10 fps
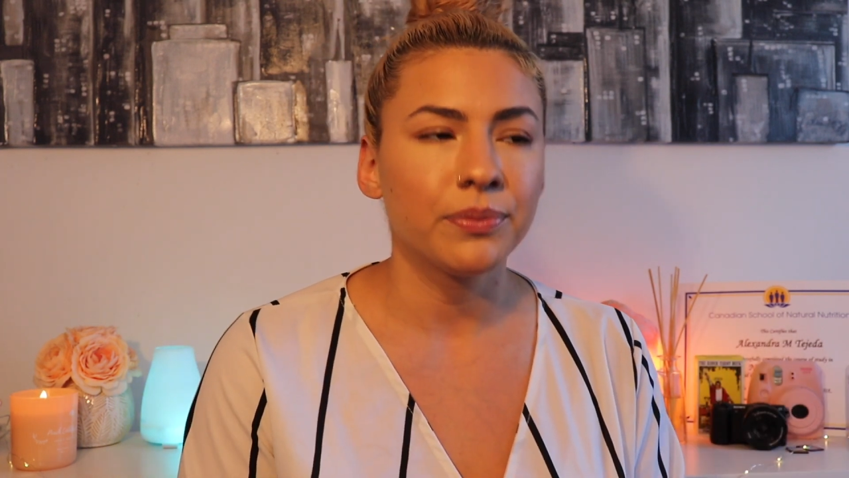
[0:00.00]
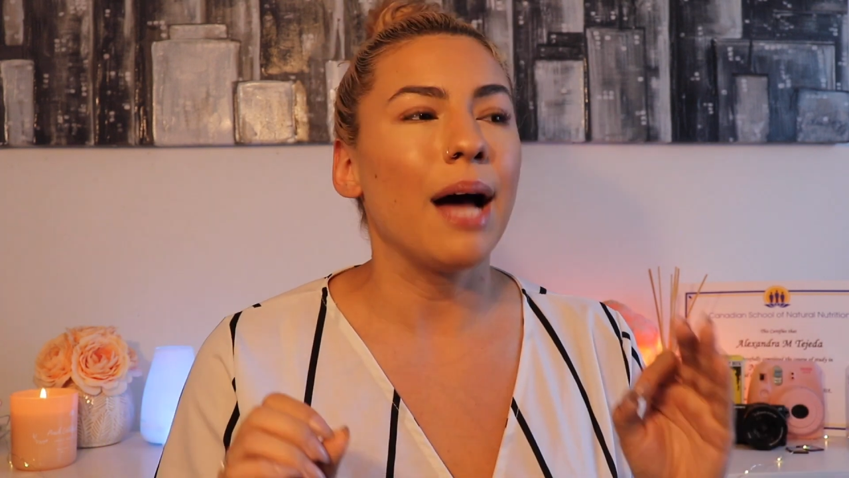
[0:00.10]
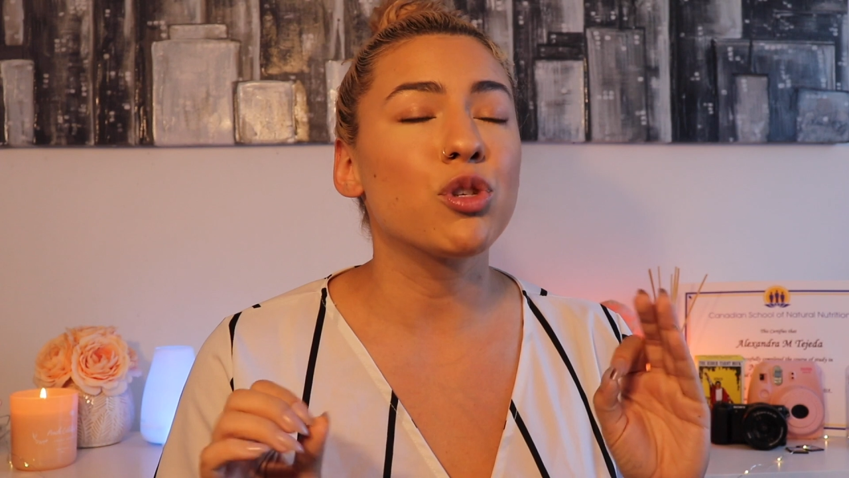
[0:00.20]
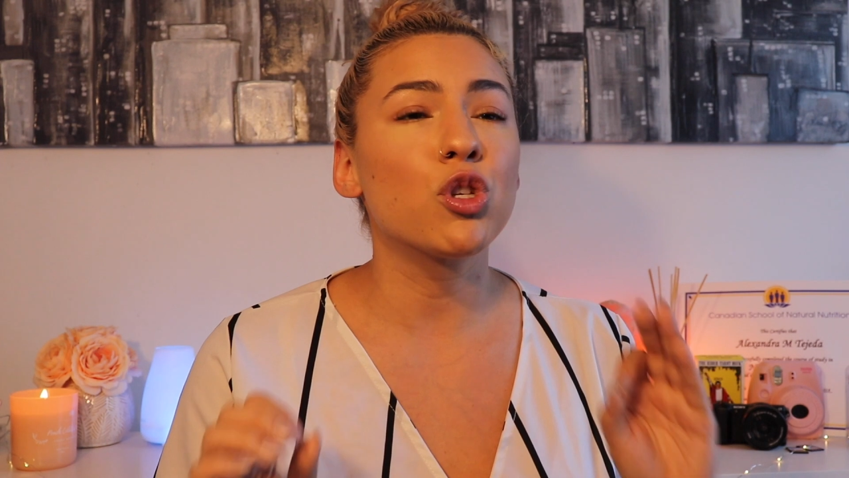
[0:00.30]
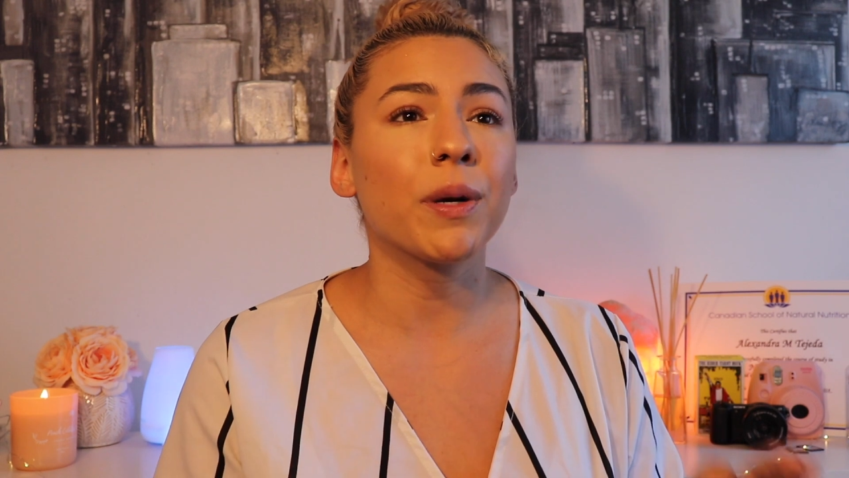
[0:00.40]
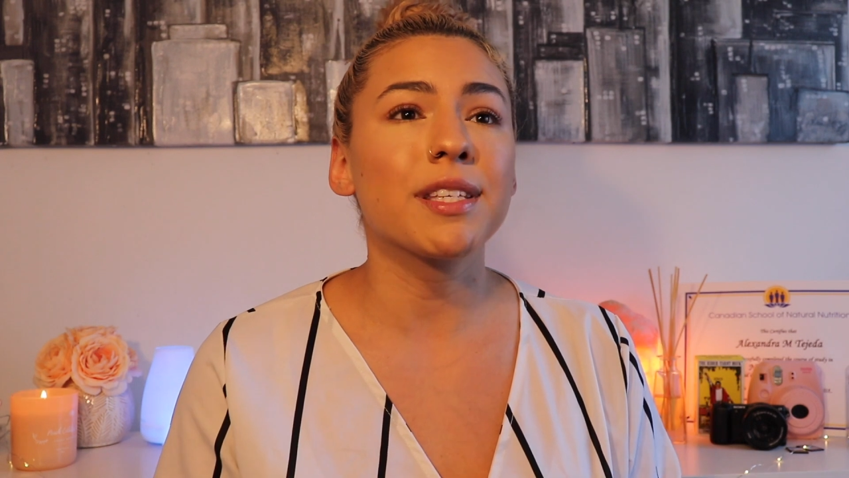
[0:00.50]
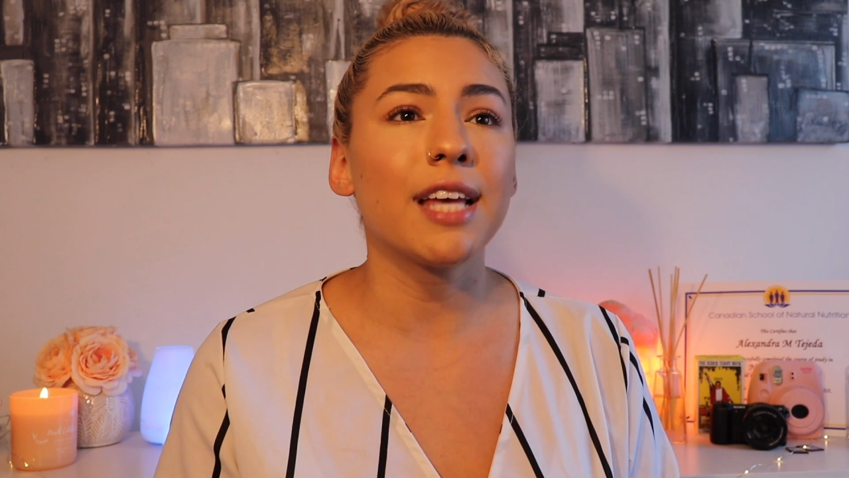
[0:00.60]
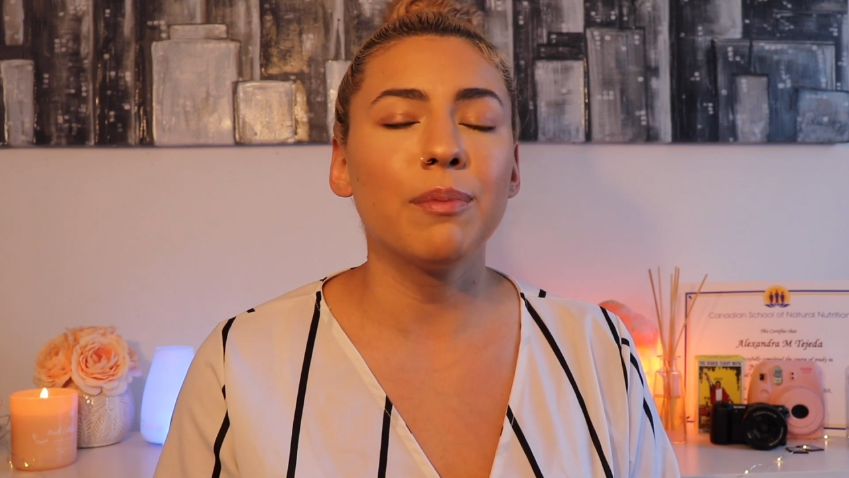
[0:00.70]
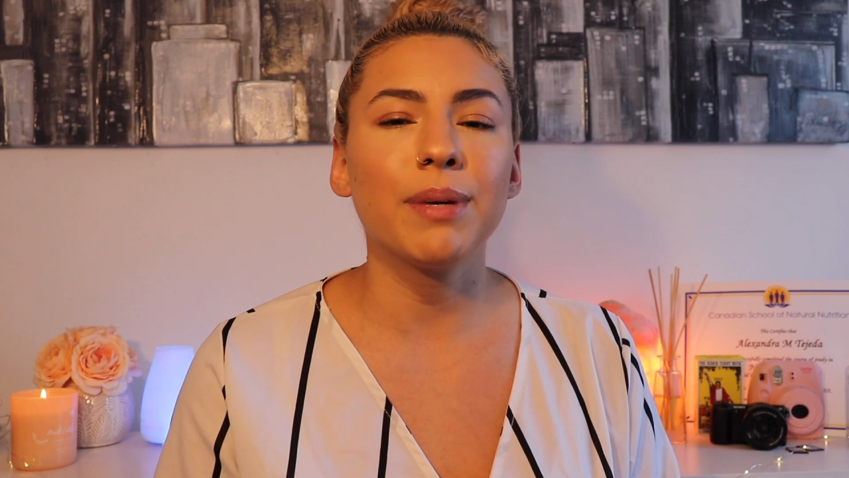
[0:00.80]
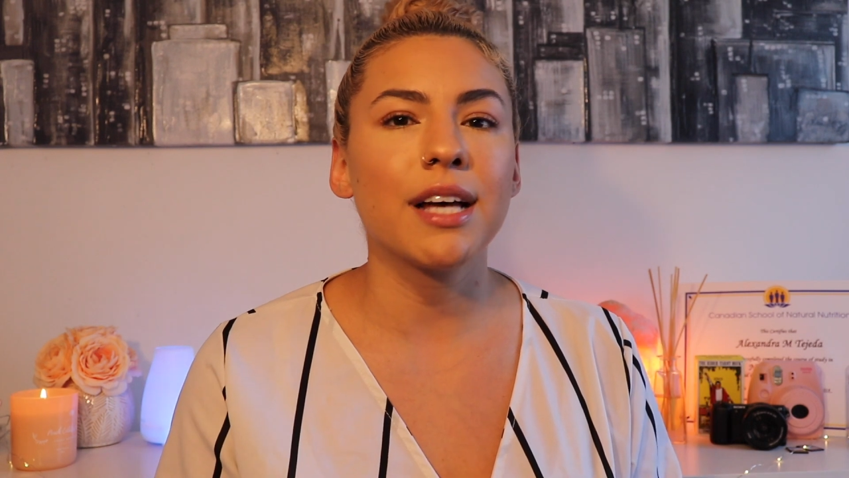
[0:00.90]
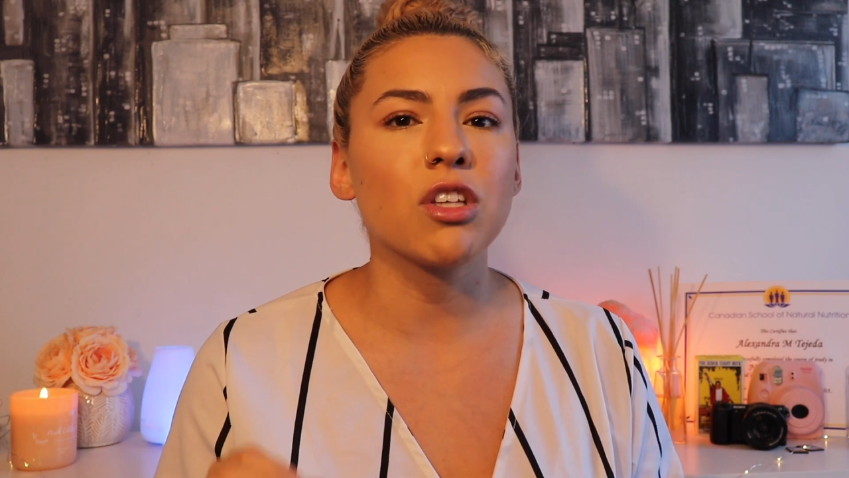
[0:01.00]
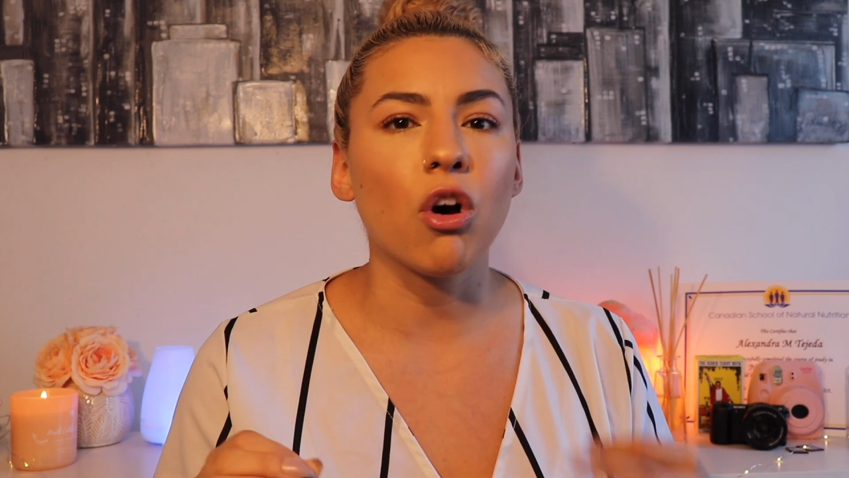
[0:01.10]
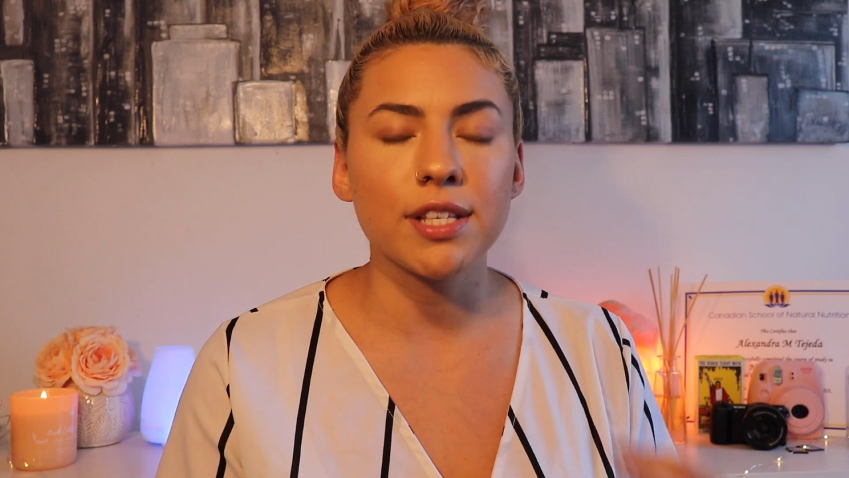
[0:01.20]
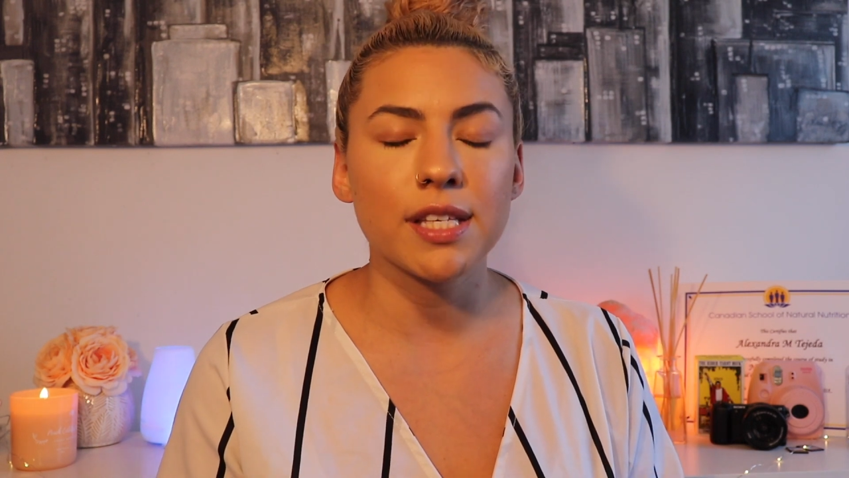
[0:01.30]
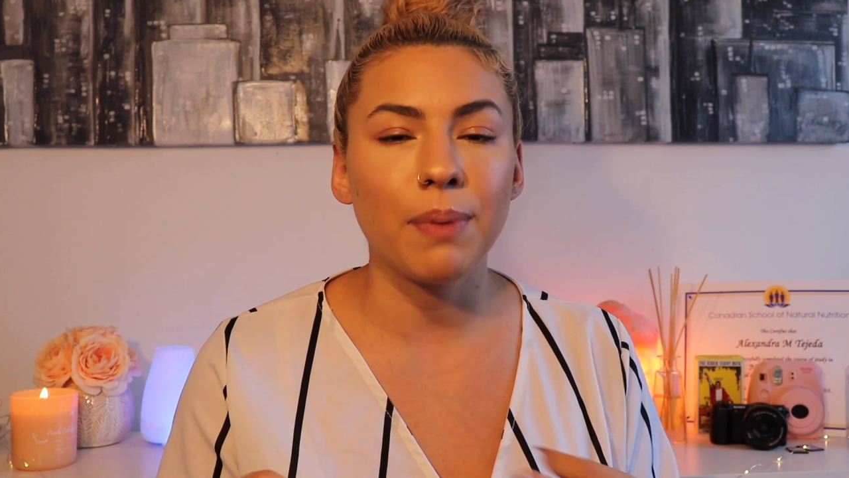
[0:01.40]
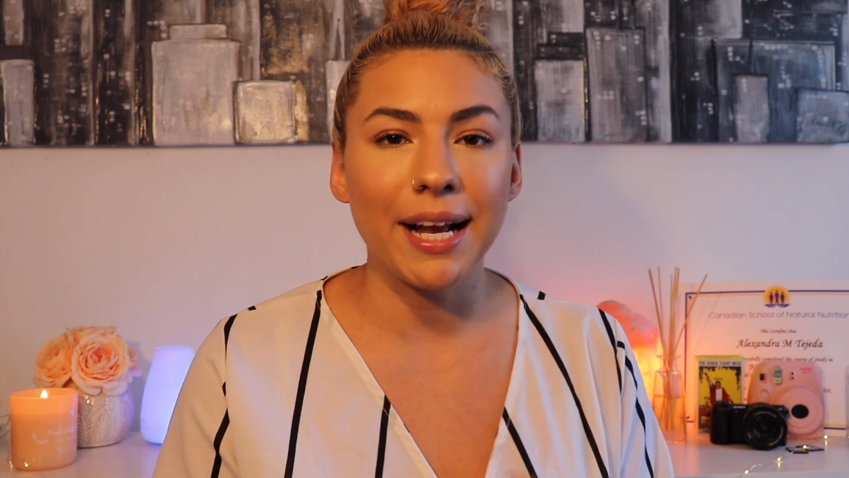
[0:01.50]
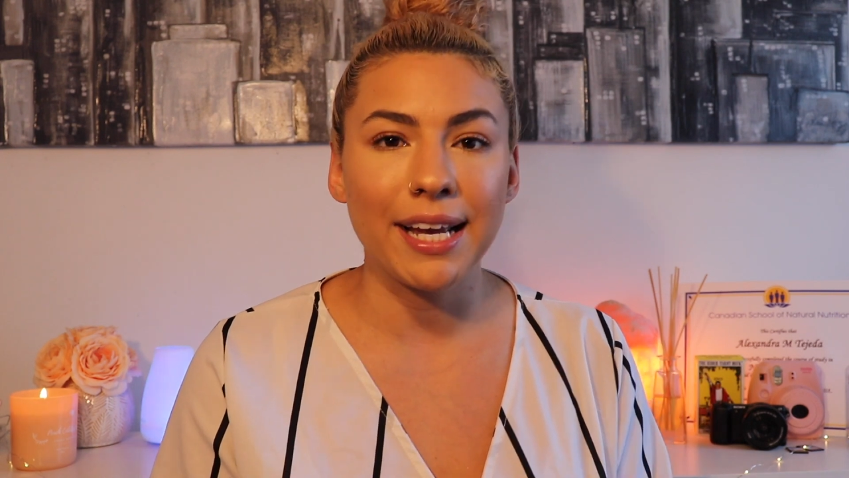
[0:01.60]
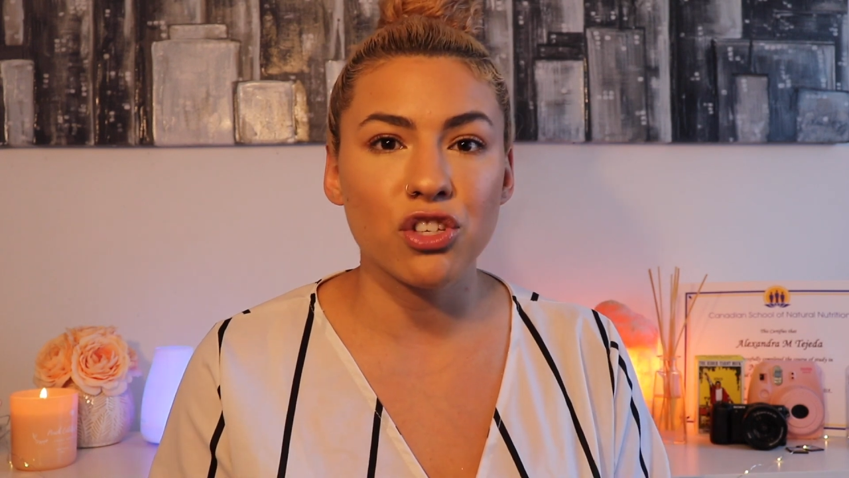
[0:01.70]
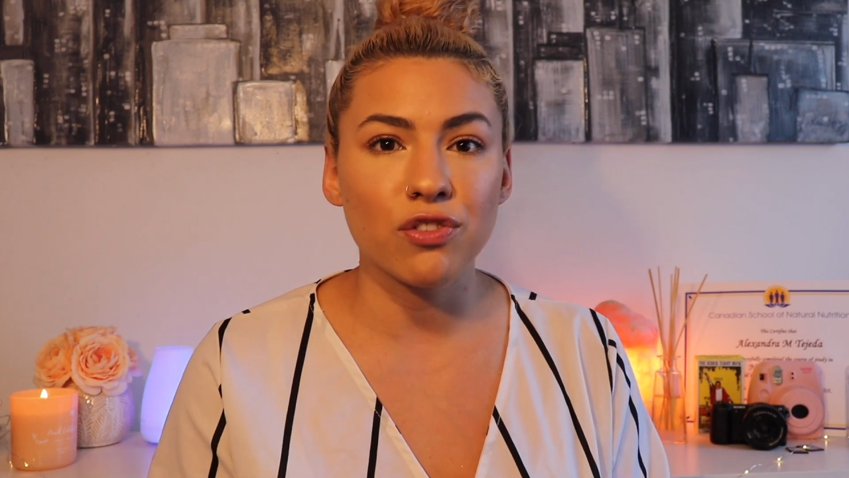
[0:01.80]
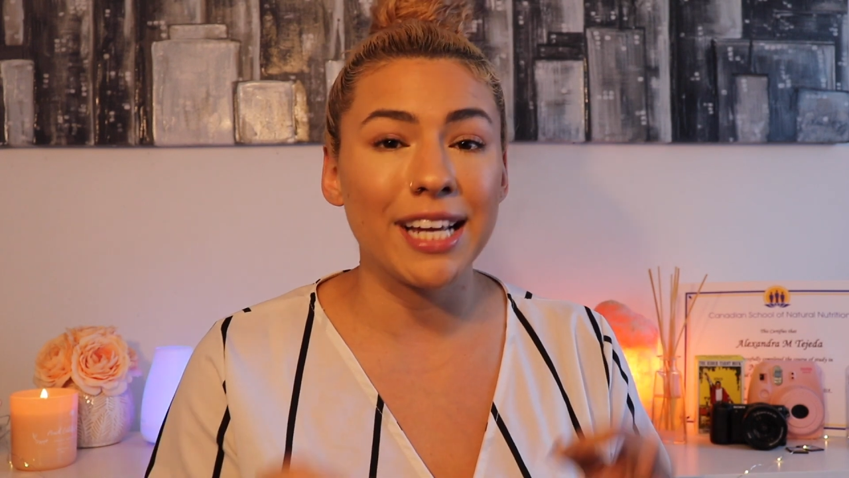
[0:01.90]
I'm super excited because honestly, Black
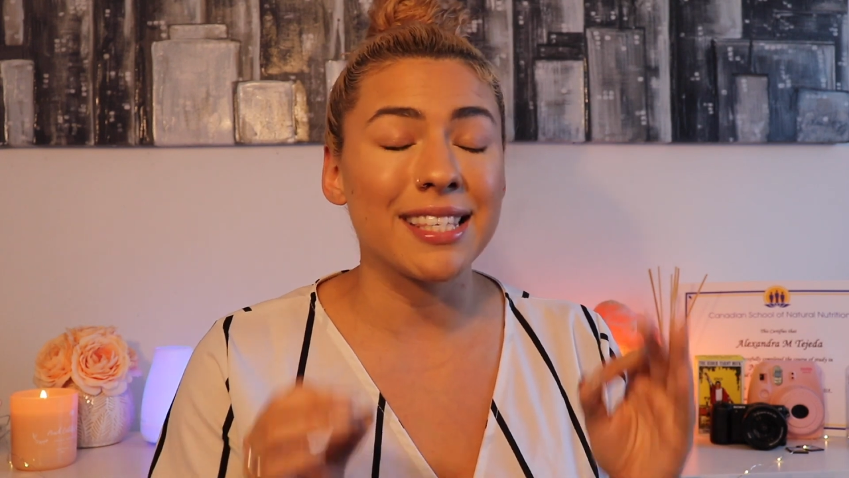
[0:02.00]
history,